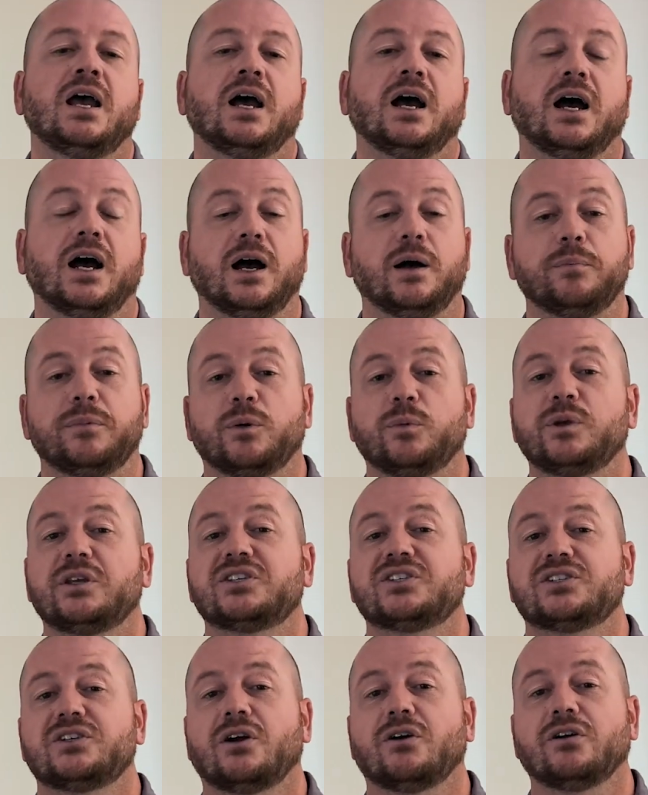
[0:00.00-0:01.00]
But we
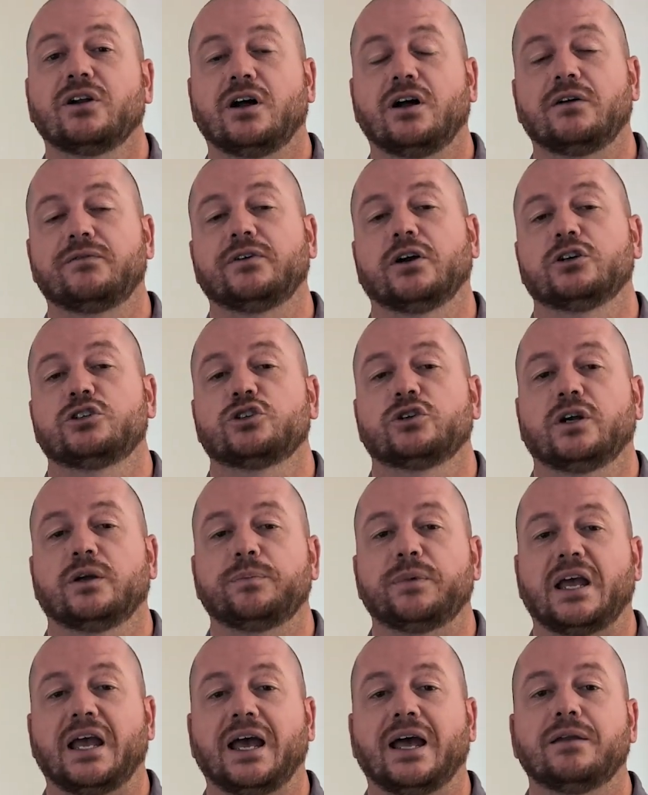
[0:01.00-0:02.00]
start off our trip
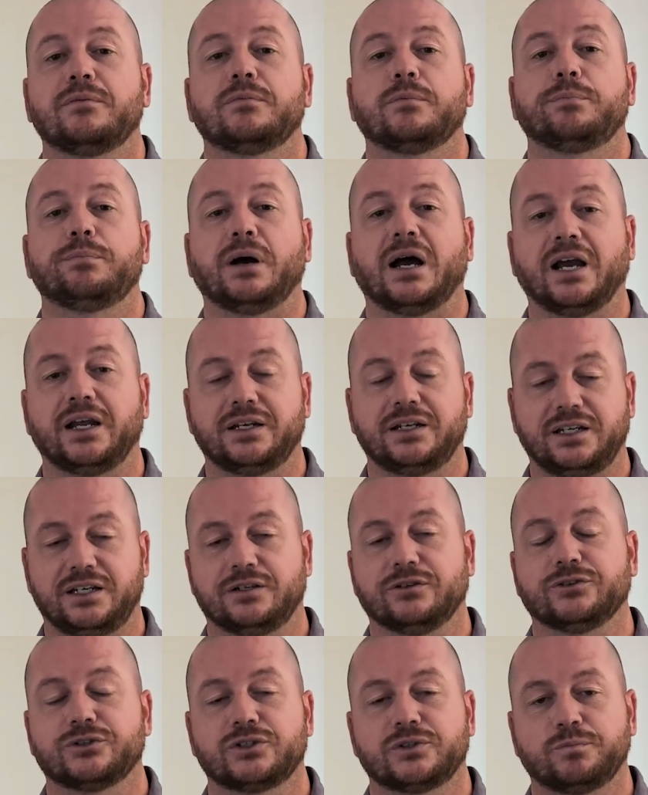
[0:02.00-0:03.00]
at Pine
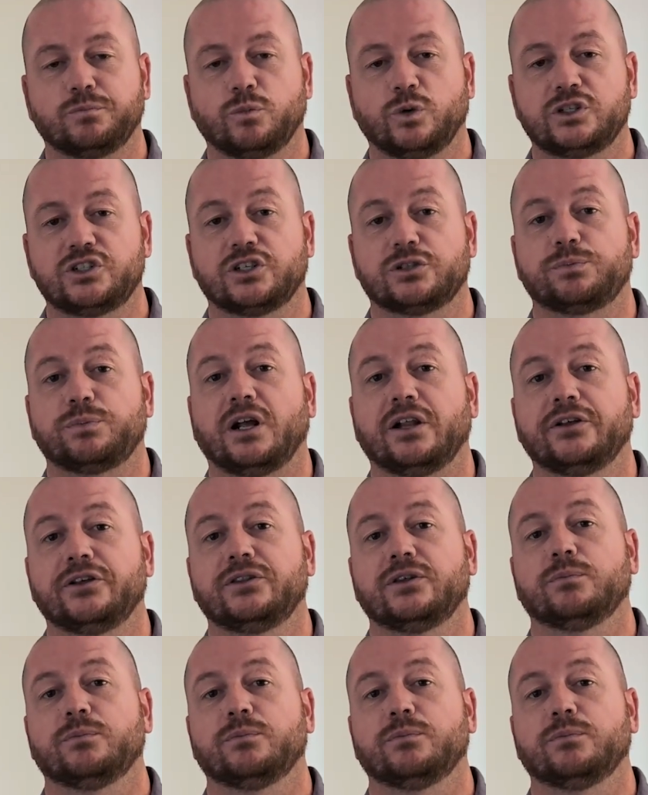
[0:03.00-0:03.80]
Needles, which is probably the